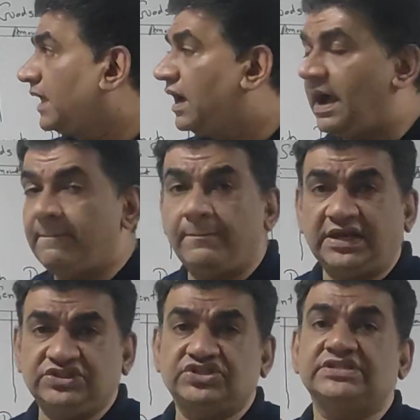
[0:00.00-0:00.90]
How
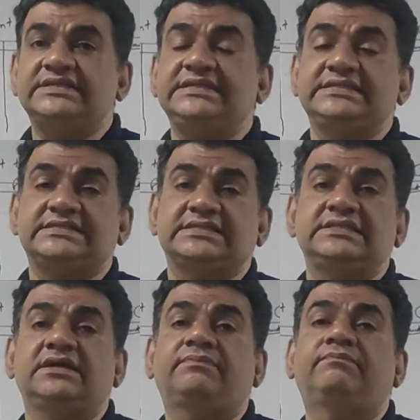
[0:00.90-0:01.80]
much is
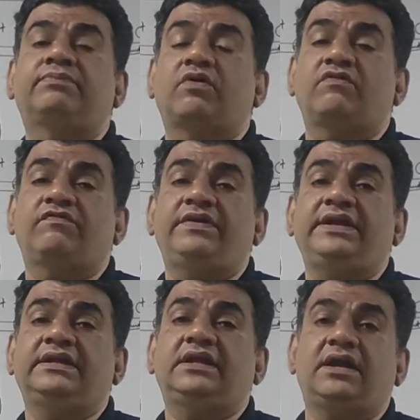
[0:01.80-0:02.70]
the
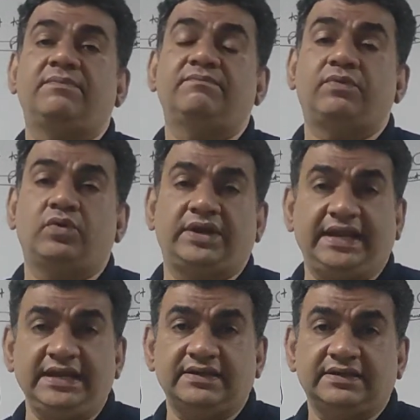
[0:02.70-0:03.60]
profit
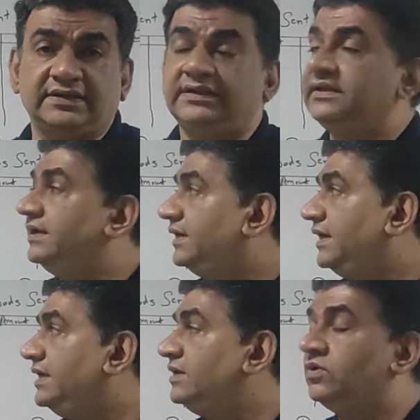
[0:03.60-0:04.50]
component
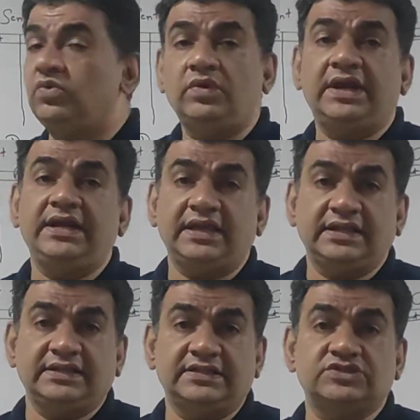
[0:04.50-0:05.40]
included
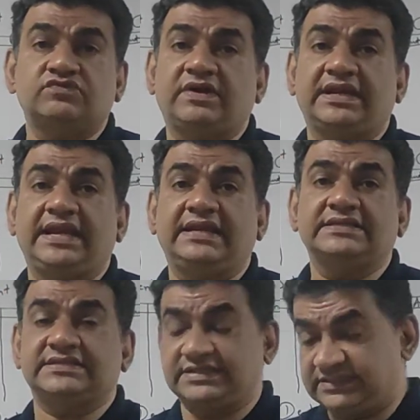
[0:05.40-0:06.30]
in this
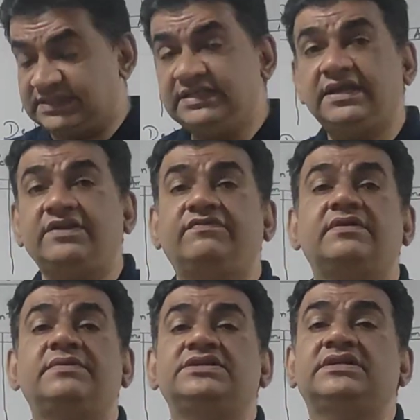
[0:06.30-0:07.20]
186? See the
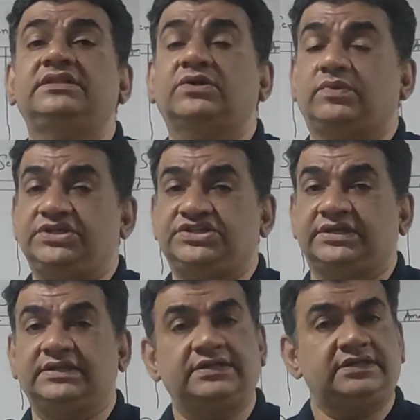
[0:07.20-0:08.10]
information in the
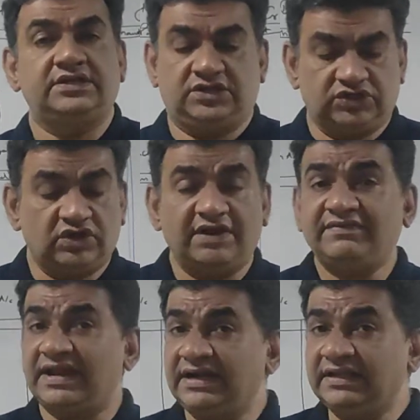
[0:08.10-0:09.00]
question. You all have
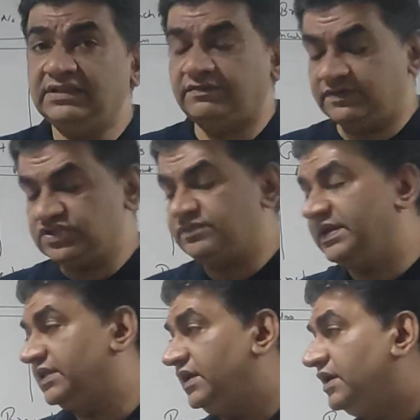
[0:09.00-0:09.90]
done it in the first
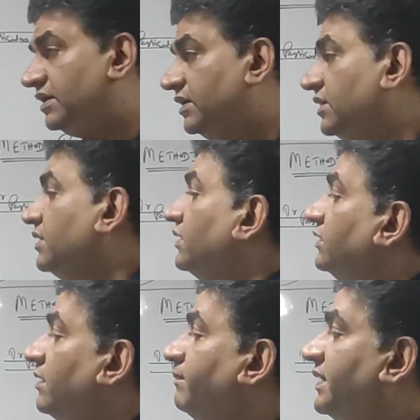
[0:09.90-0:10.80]
method.
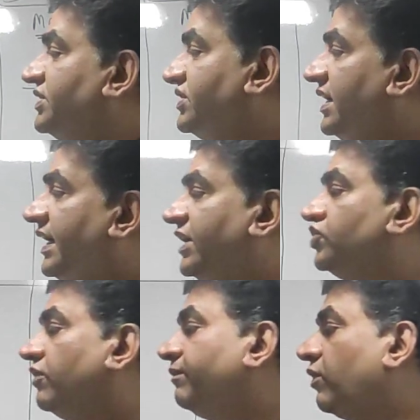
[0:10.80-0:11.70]
The percentage
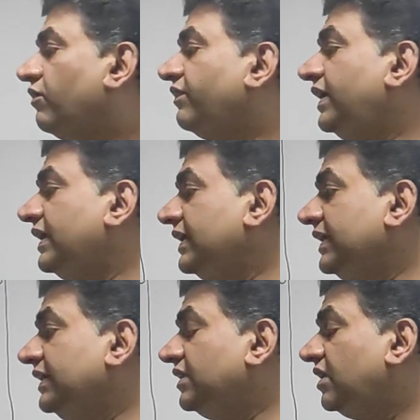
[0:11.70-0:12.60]
of profit
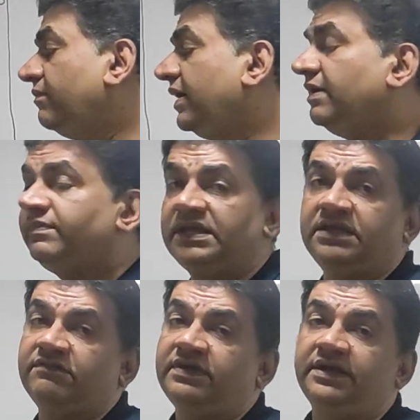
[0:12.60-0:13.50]
either may be
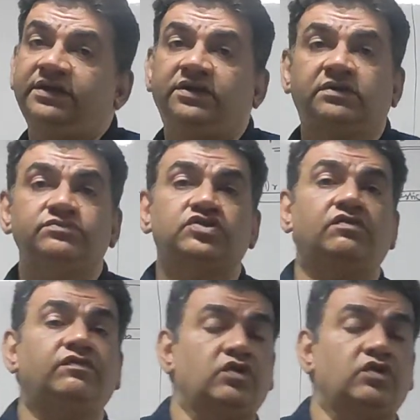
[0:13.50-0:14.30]
given in terms of